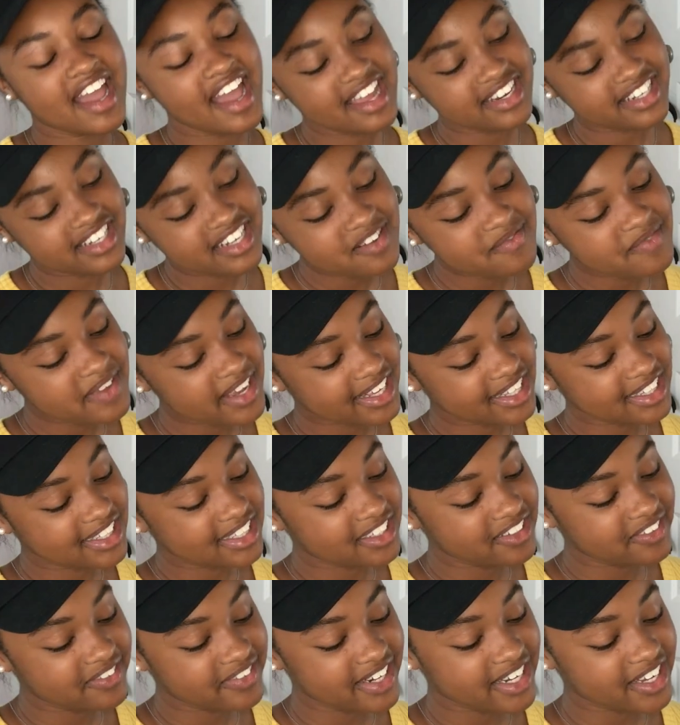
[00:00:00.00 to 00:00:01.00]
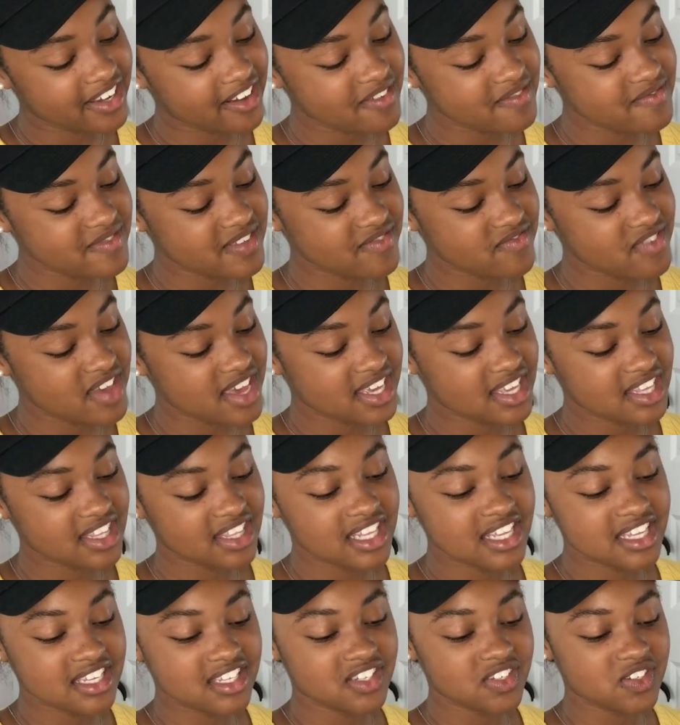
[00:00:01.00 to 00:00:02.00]
I did make a little video of me
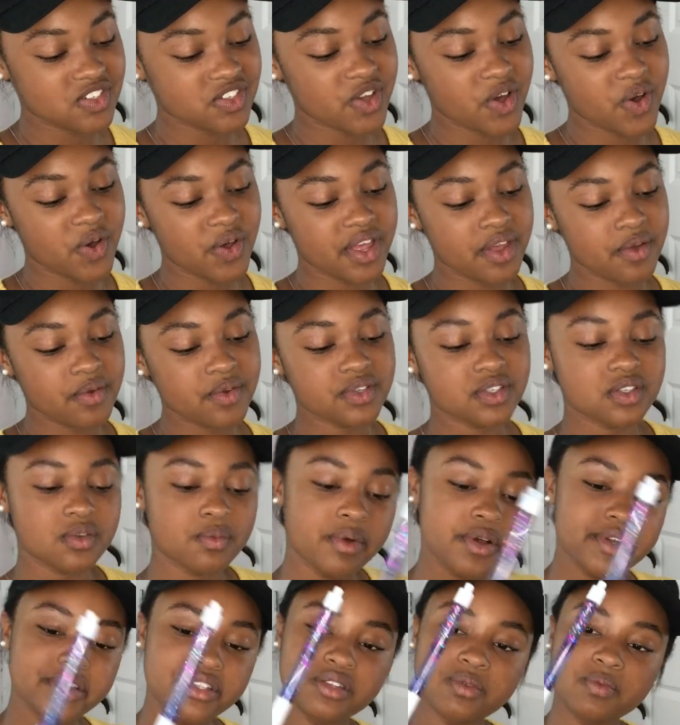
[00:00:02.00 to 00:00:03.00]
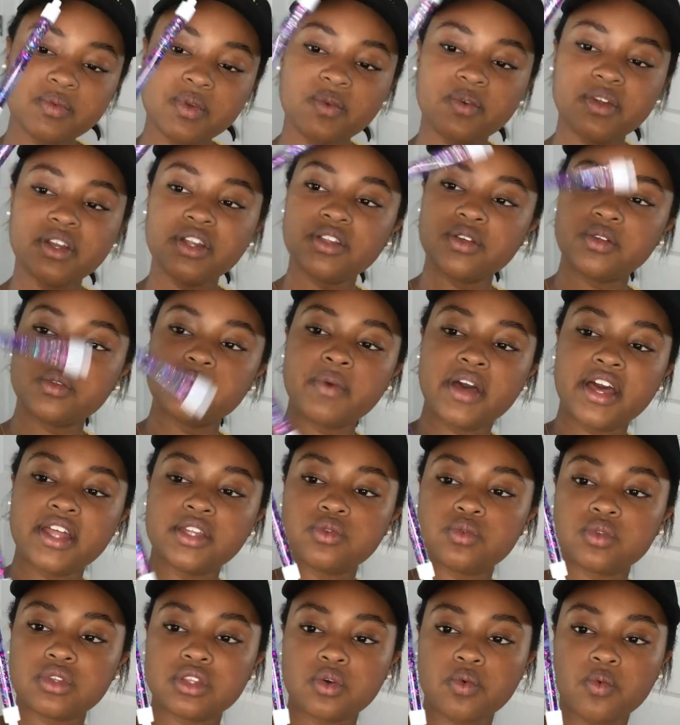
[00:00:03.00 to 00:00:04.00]
making this. So it was supposed to be one of those
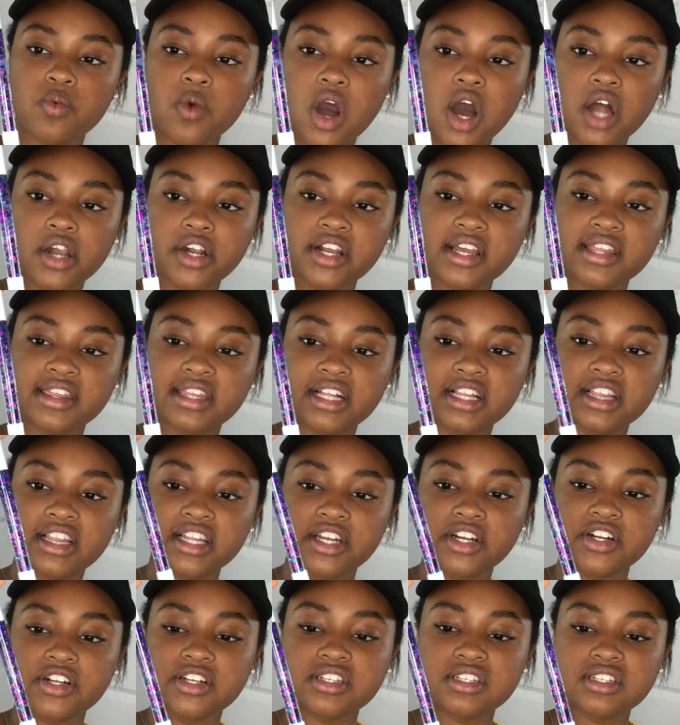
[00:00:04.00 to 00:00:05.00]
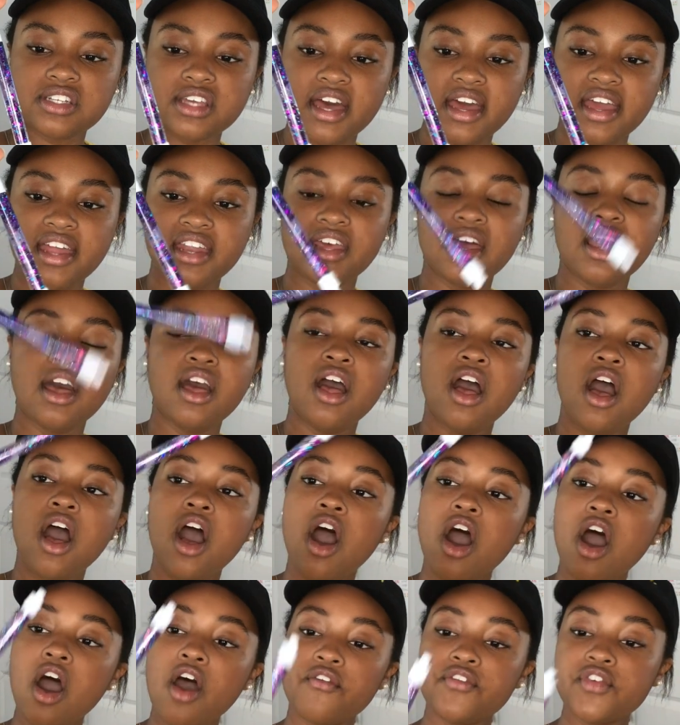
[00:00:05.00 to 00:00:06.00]
pens with the water and the glitter inside.
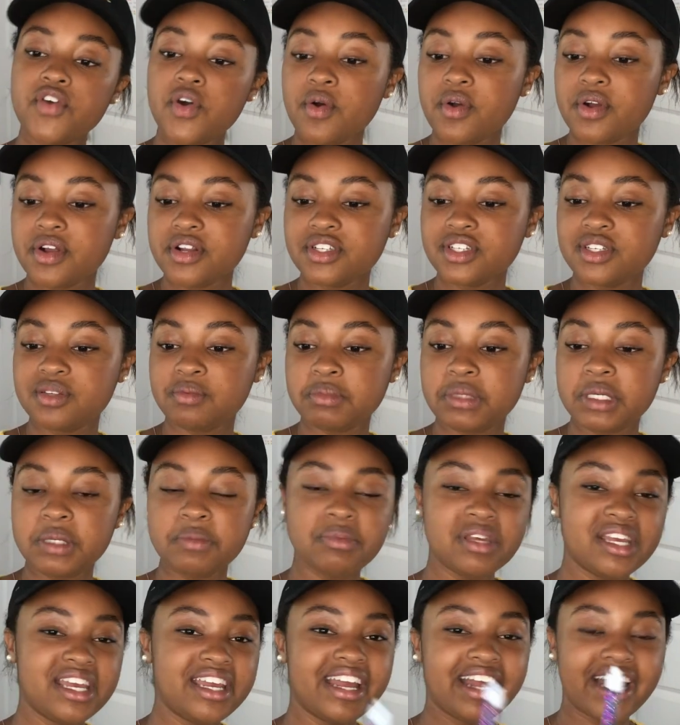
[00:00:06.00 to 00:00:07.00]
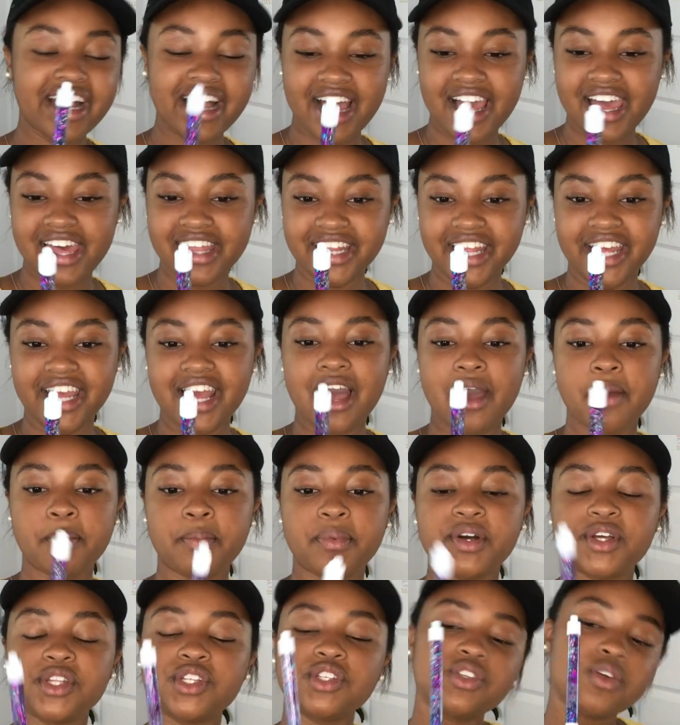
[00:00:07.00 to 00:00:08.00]
Of course, me being Akiley, I
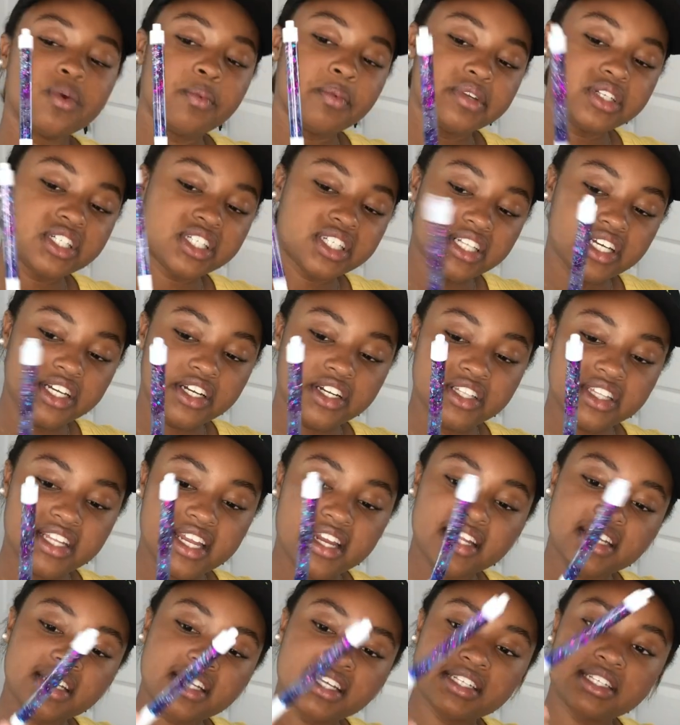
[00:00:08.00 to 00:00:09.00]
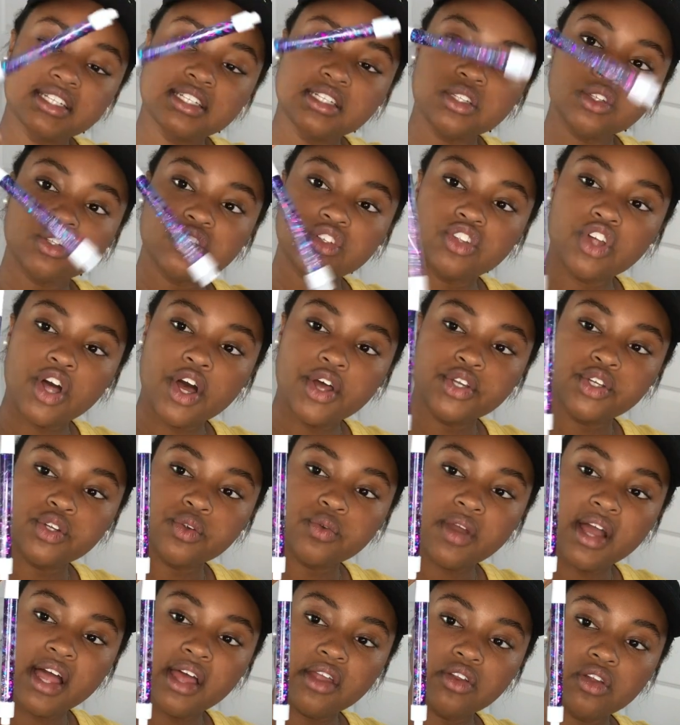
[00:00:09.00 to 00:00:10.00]
put so much glitter that it doesn't slosh
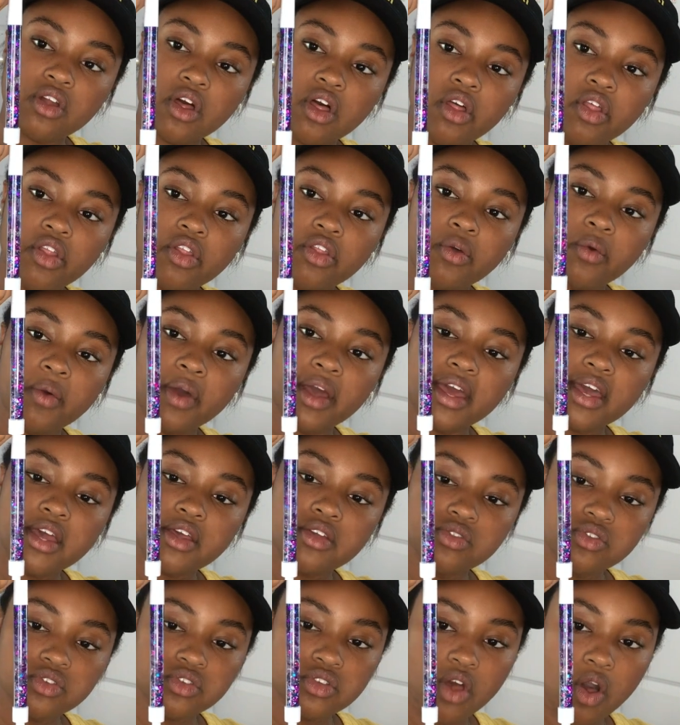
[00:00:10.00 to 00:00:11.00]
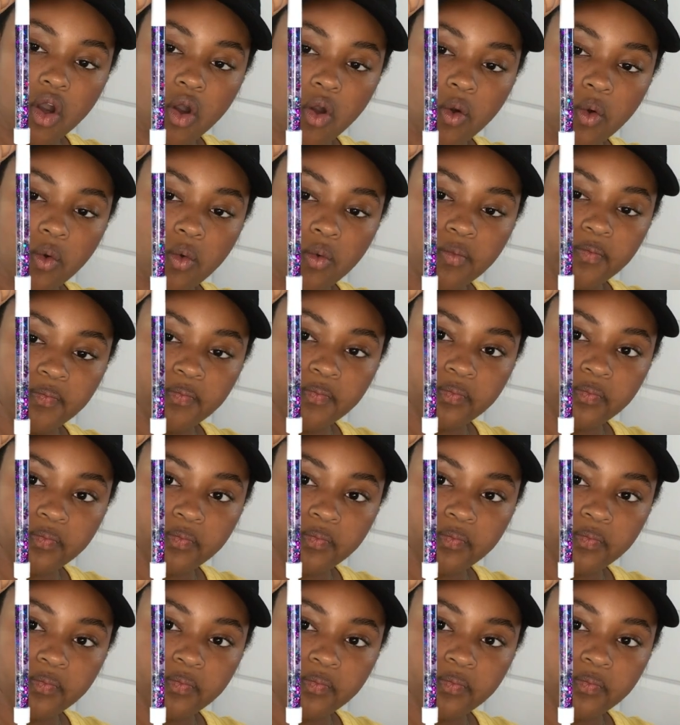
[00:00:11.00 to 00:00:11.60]
around all the way, so